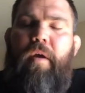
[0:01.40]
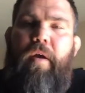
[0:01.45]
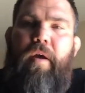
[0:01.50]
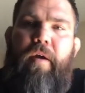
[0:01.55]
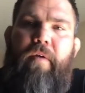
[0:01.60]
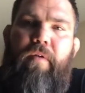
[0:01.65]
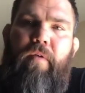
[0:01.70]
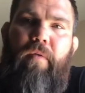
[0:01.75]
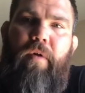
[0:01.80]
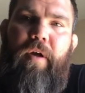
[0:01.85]

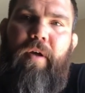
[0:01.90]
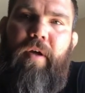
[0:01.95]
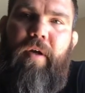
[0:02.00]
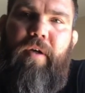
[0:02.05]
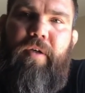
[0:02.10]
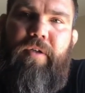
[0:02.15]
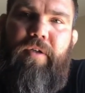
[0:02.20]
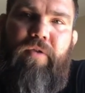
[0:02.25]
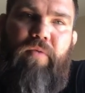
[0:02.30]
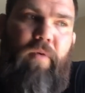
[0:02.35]
Everyone,
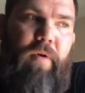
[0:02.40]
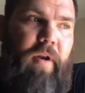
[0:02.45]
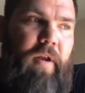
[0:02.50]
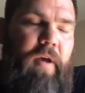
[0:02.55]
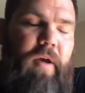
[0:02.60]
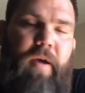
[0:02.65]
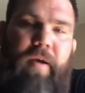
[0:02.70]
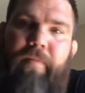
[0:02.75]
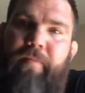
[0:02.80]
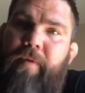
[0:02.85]
just want
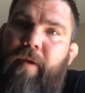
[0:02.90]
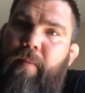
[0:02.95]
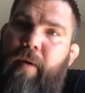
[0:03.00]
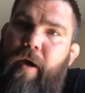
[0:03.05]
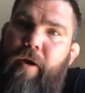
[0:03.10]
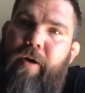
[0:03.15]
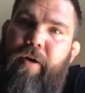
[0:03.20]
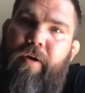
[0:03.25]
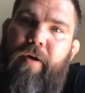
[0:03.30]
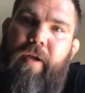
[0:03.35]
to come
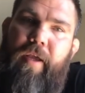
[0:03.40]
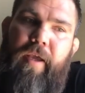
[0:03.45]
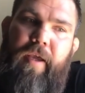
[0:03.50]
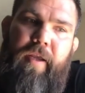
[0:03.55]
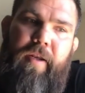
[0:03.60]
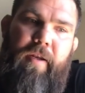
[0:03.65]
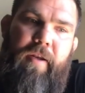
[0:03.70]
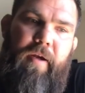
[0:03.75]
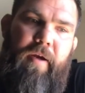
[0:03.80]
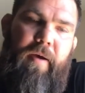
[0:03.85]
out here
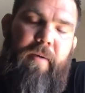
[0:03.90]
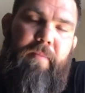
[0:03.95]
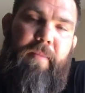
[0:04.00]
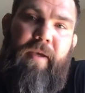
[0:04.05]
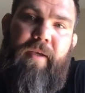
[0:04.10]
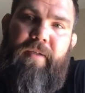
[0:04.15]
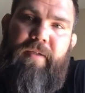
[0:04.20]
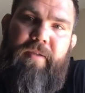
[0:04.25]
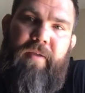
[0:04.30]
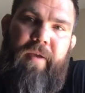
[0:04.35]
and
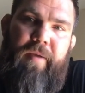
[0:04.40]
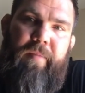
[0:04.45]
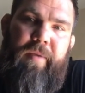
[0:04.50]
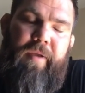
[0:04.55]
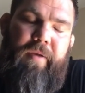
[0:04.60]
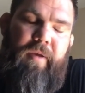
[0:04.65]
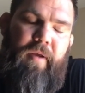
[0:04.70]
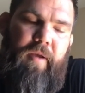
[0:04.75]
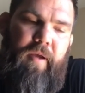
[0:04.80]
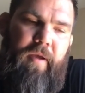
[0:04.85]
make a
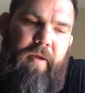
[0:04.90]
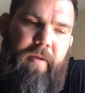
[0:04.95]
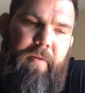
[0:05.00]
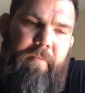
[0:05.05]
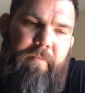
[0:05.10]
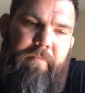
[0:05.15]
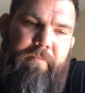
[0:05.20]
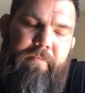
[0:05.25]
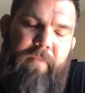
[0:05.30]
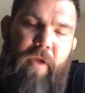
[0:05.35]
statement.
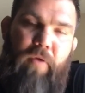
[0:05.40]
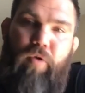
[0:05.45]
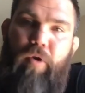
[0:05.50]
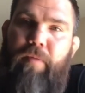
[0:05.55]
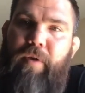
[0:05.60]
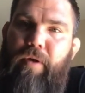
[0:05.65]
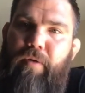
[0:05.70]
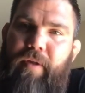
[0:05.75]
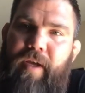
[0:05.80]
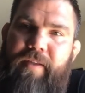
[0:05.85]
I
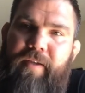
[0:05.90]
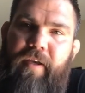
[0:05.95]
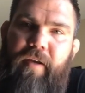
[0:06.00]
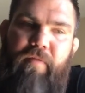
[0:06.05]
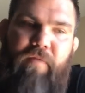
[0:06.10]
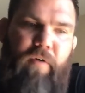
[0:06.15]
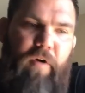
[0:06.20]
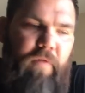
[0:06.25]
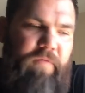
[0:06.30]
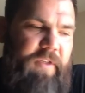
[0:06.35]
normally don't like to get
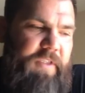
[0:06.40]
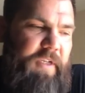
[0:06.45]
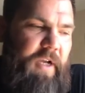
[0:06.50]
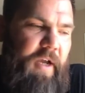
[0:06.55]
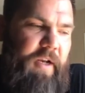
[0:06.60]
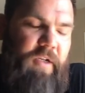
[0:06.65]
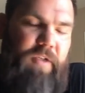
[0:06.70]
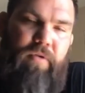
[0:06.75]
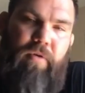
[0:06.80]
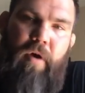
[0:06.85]
involved in this
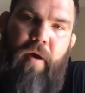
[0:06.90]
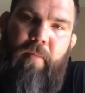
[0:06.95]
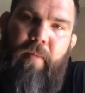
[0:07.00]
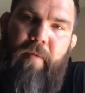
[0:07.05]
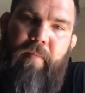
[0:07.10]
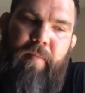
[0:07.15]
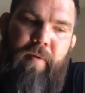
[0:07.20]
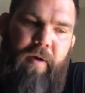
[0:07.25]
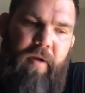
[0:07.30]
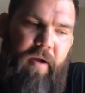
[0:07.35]
kind of drama,
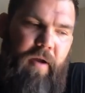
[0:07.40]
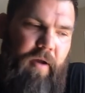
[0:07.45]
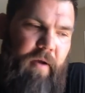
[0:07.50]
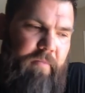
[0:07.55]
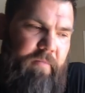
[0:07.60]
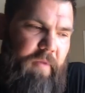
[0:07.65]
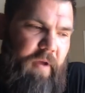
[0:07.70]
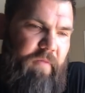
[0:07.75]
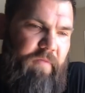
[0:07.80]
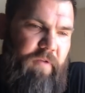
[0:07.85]
but
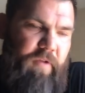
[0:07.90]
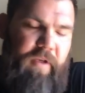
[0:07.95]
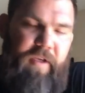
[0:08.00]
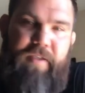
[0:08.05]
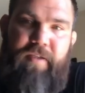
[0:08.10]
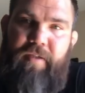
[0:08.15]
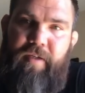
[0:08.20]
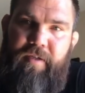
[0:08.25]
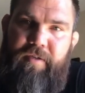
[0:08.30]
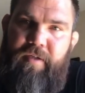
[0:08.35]
I feel like
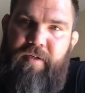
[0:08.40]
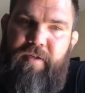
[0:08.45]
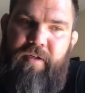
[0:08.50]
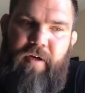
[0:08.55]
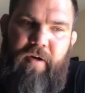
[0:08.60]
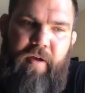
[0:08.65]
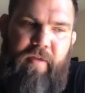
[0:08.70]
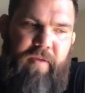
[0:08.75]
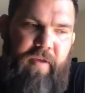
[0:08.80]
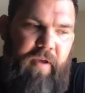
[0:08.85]
it's
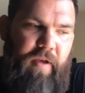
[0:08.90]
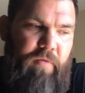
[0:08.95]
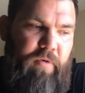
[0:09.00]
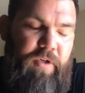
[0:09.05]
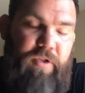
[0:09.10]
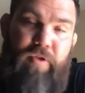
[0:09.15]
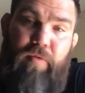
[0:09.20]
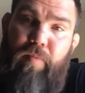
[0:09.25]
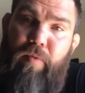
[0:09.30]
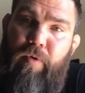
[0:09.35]
necessary. I think I
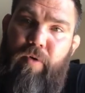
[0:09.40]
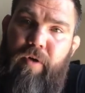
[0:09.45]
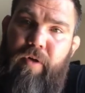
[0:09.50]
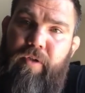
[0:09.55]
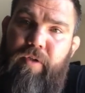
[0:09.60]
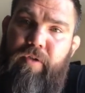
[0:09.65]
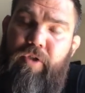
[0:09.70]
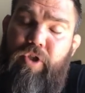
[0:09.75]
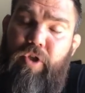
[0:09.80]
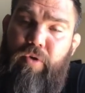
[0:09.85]
want to
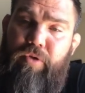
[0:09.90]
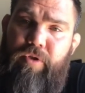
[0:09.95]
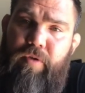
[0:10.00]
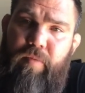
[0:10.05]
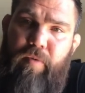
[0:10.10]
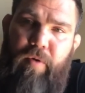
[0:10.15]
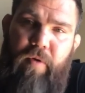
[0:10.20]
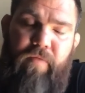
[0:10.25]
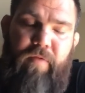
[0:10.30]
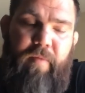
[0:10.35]
show
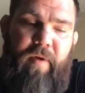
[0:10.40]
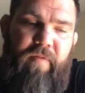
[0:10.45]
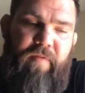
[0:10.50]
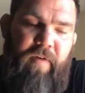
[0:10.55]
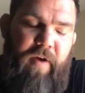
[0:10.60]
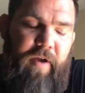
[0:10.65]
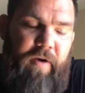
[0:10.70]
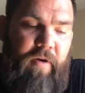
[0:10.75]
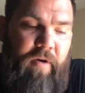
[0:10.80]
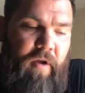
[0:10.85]
support for my
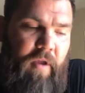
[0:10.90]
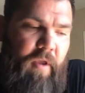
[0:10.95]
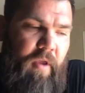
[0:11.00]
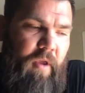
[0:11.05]
fighter